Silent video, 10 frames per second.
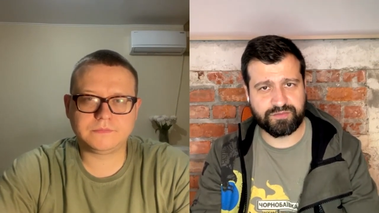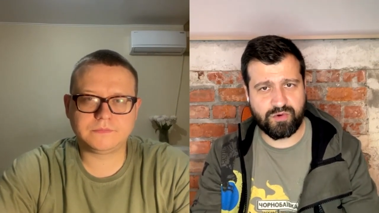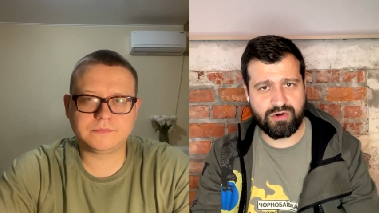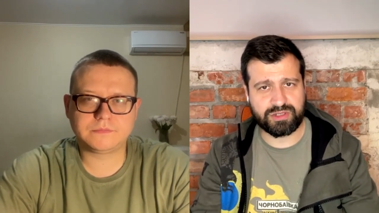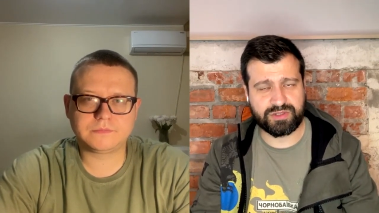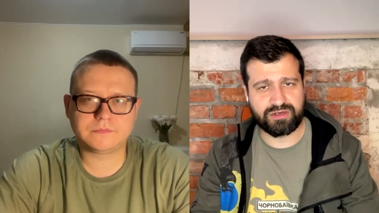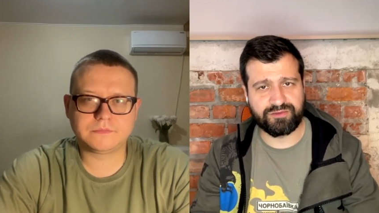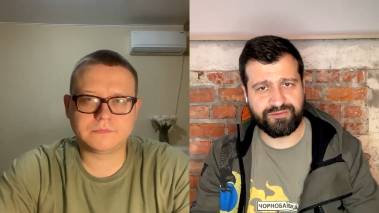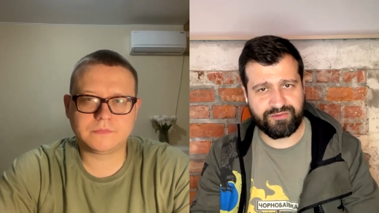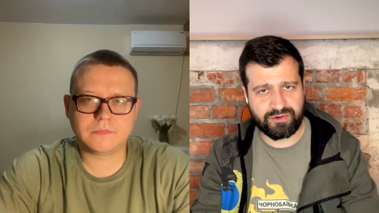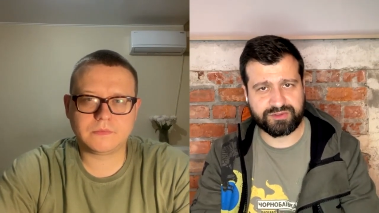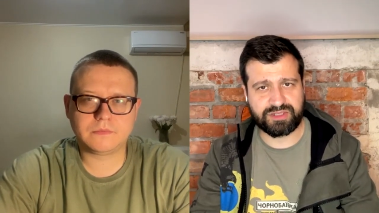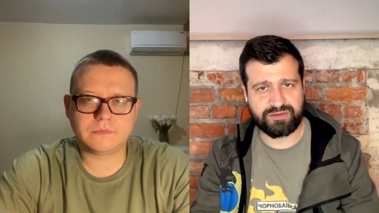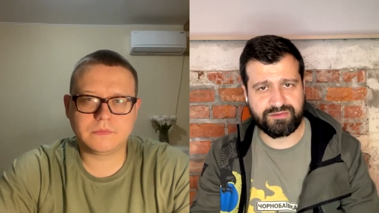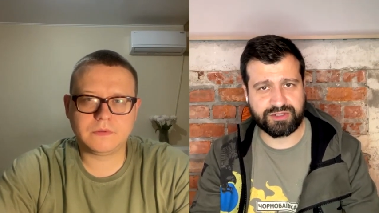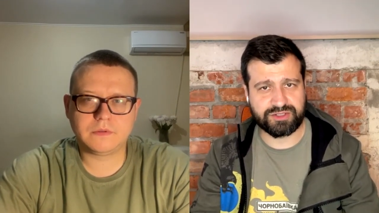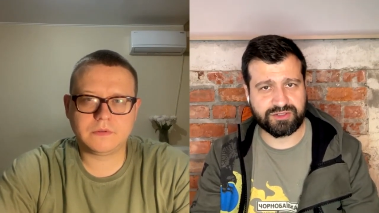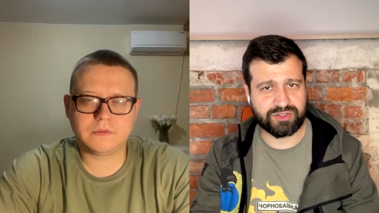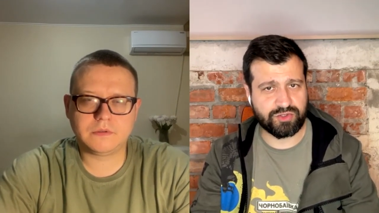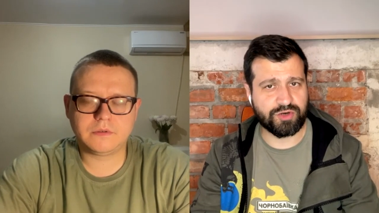Speaker 1: border, forcing the
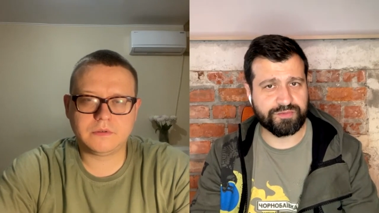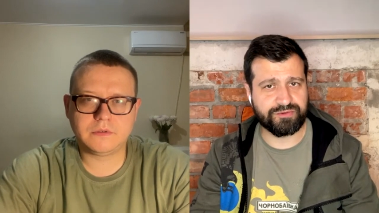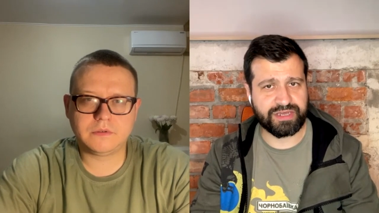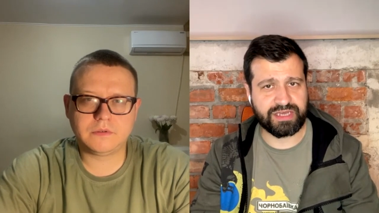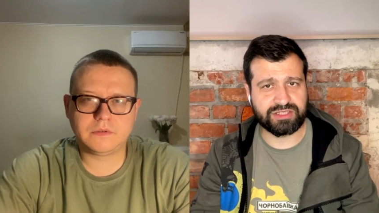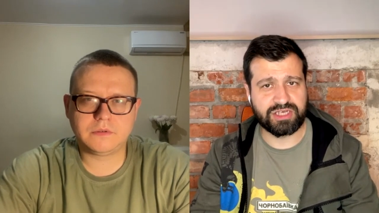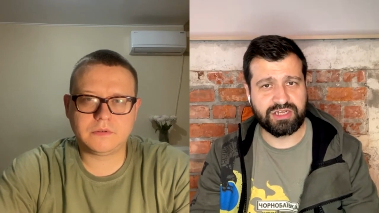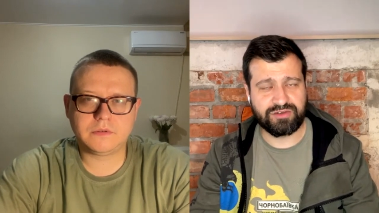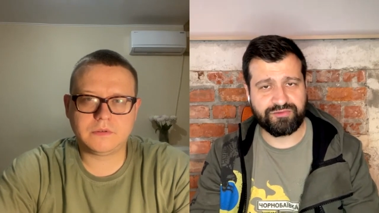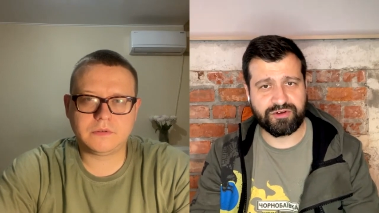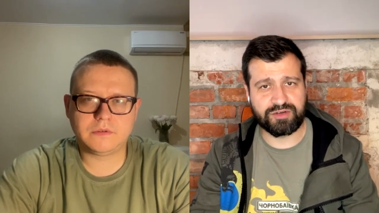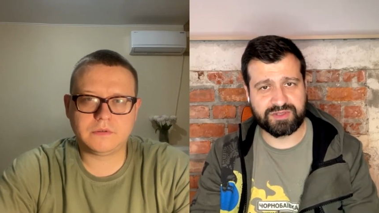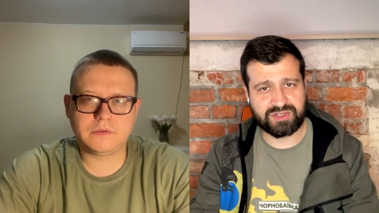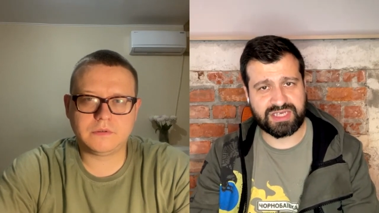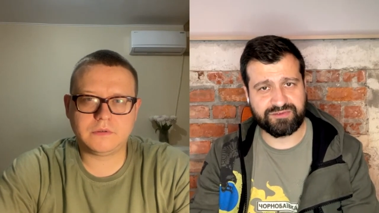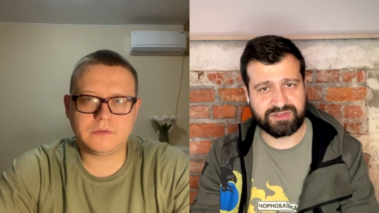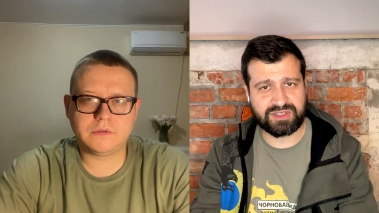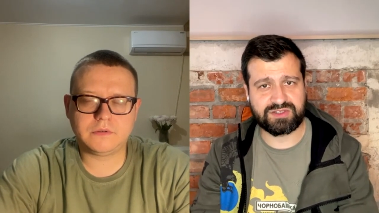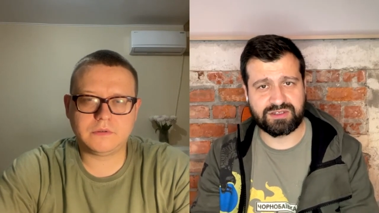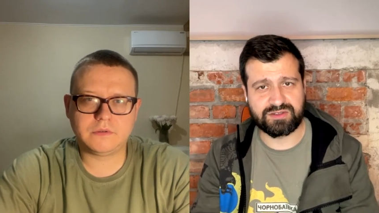Russians to operate from a safe
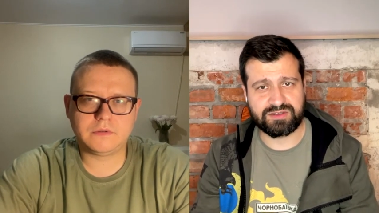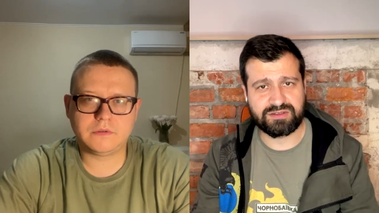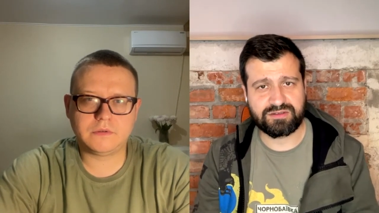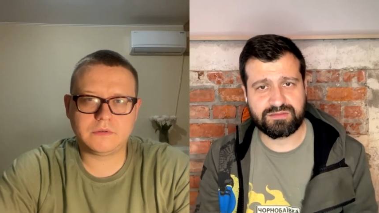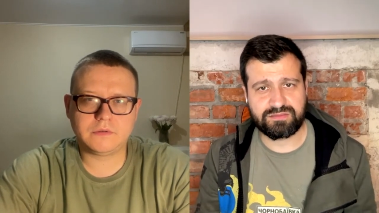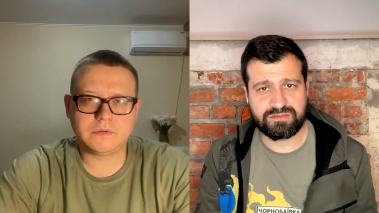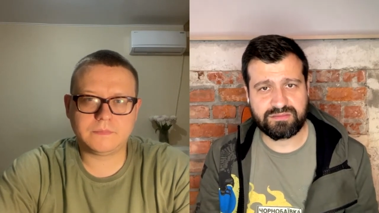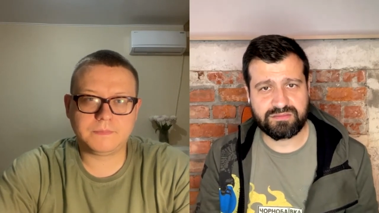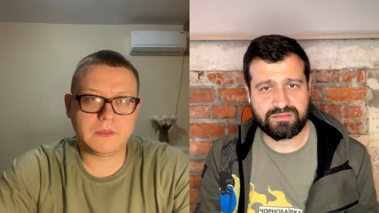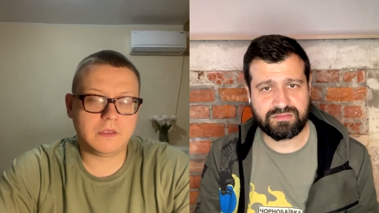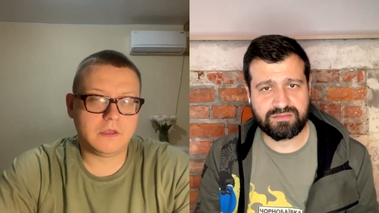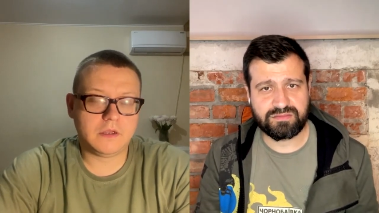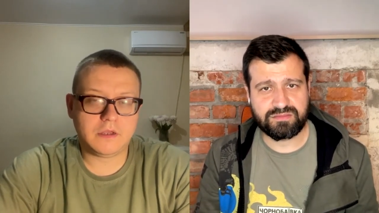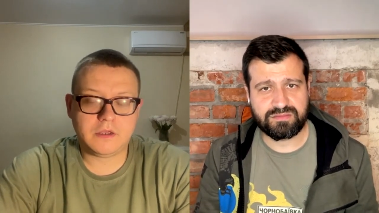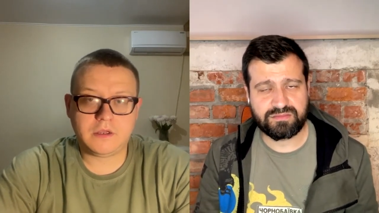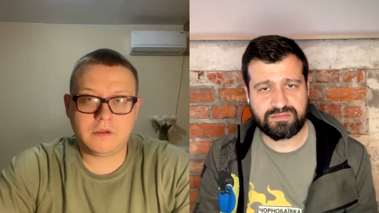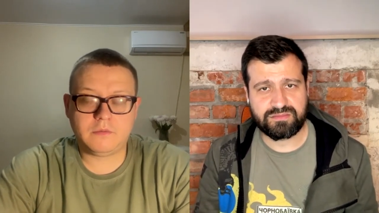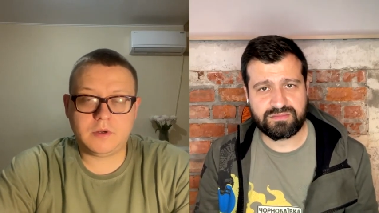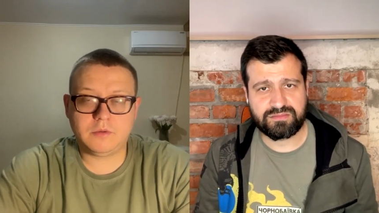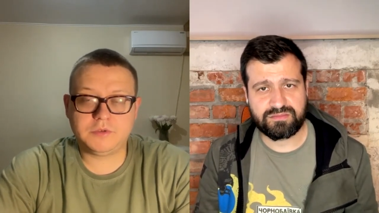distance?
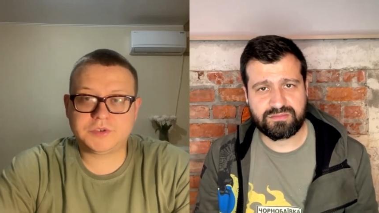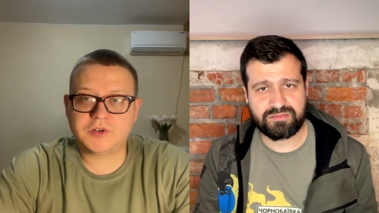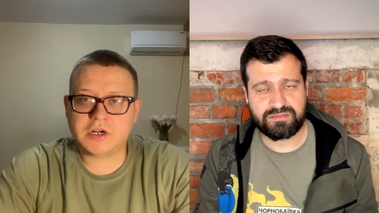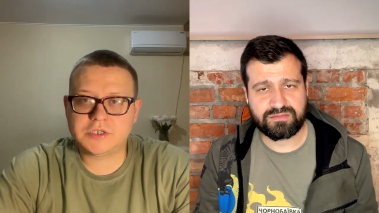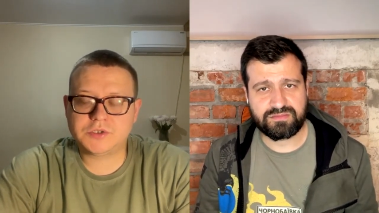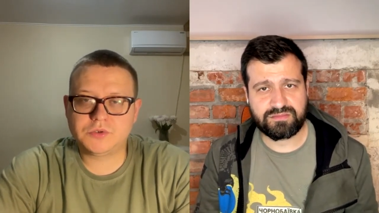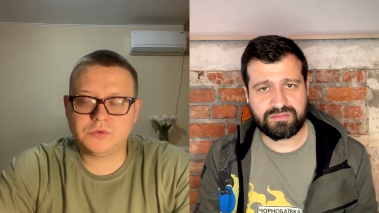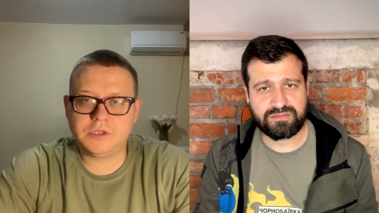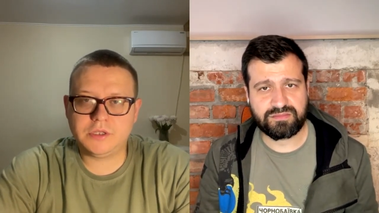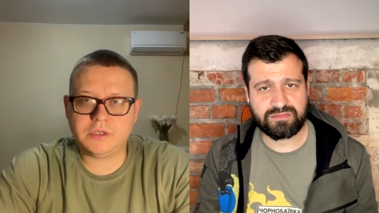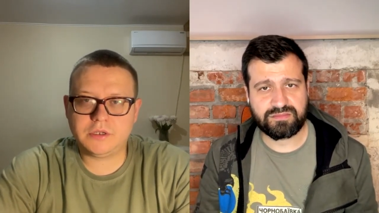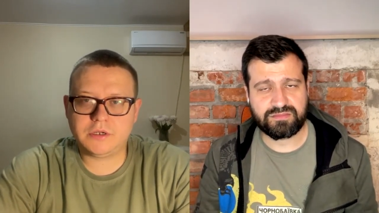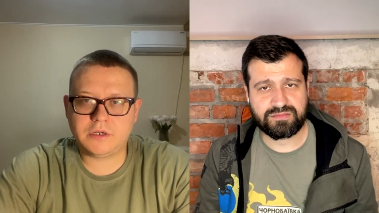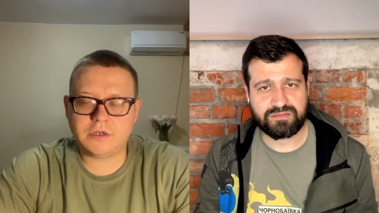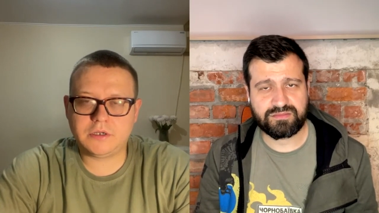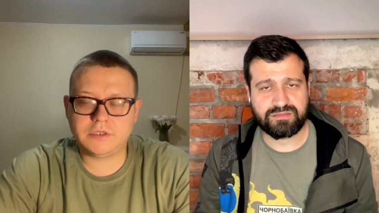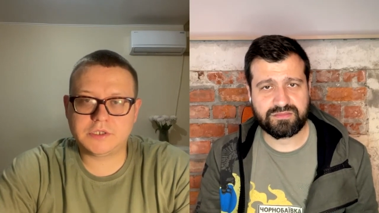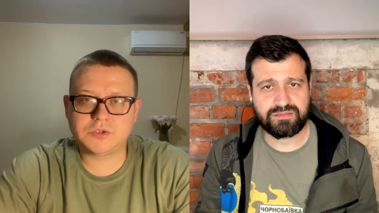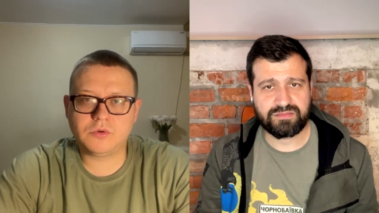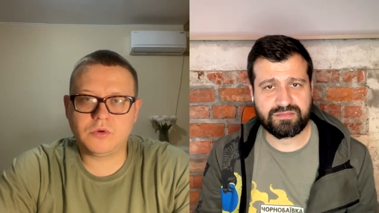
Speaker 2: Well, with regards to the the
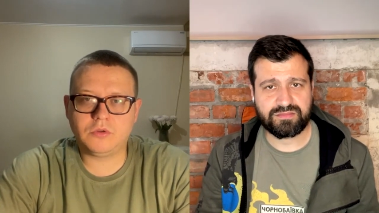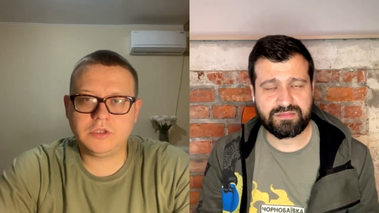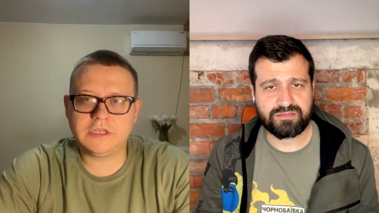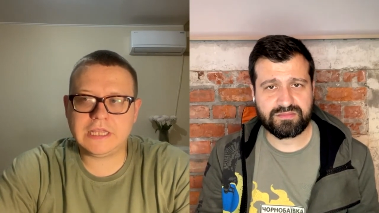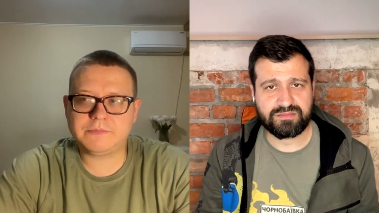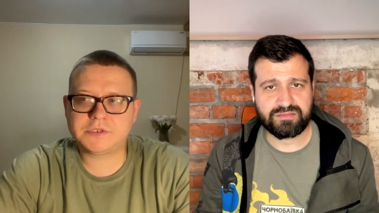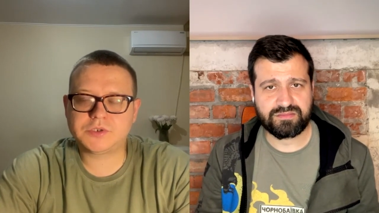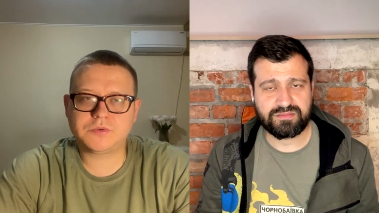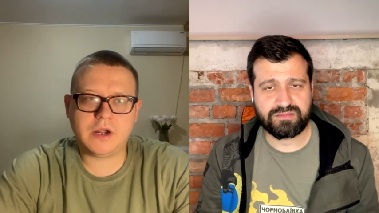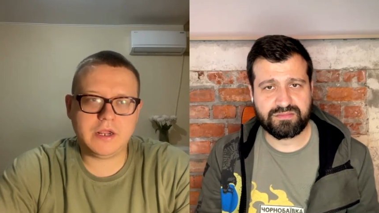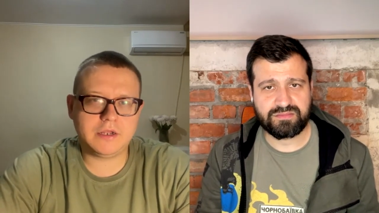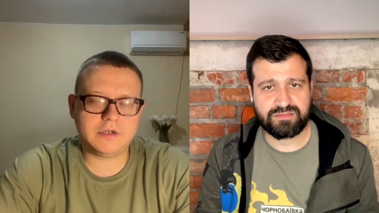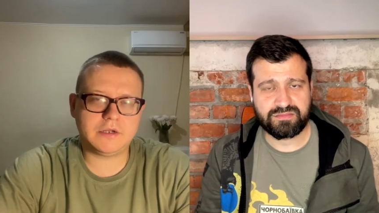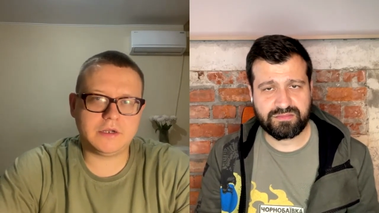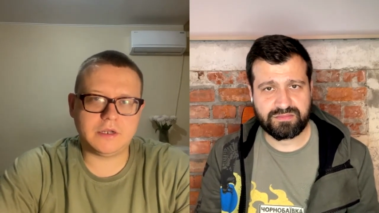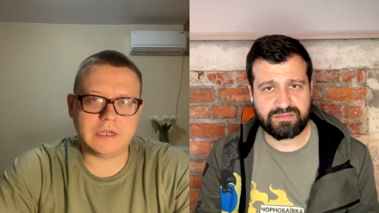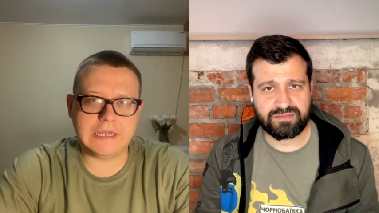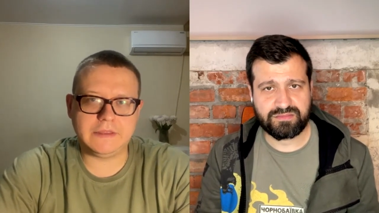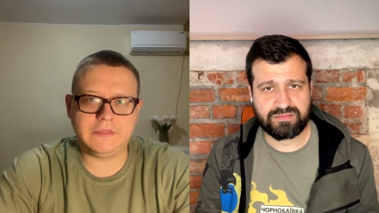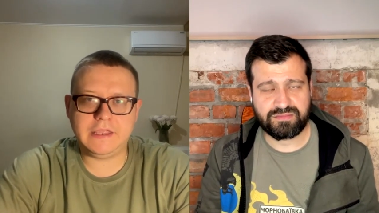so-called in-depth strike uh,
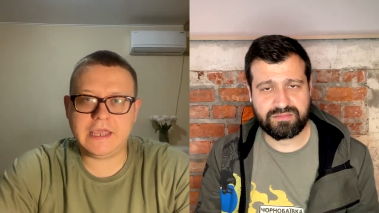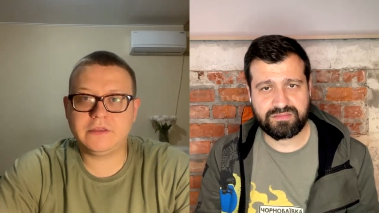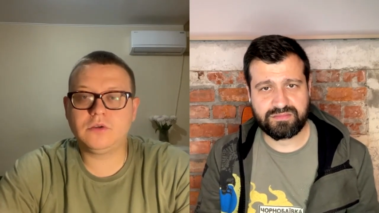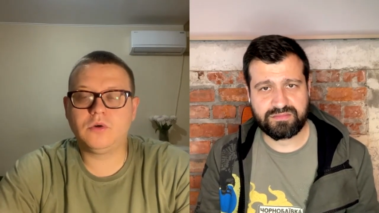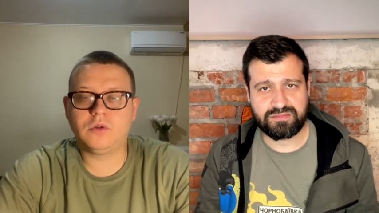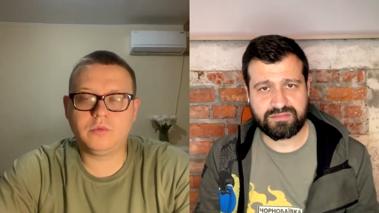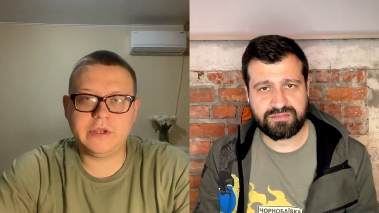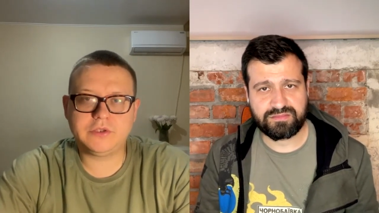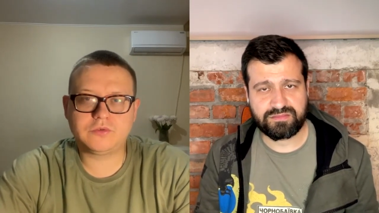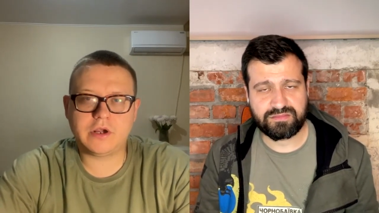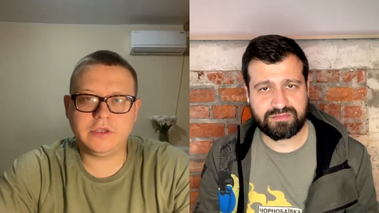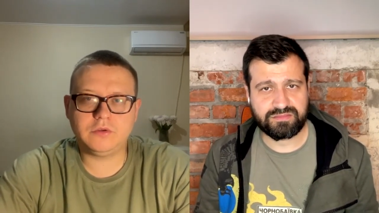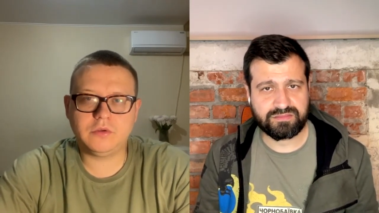and the end goal we are trying to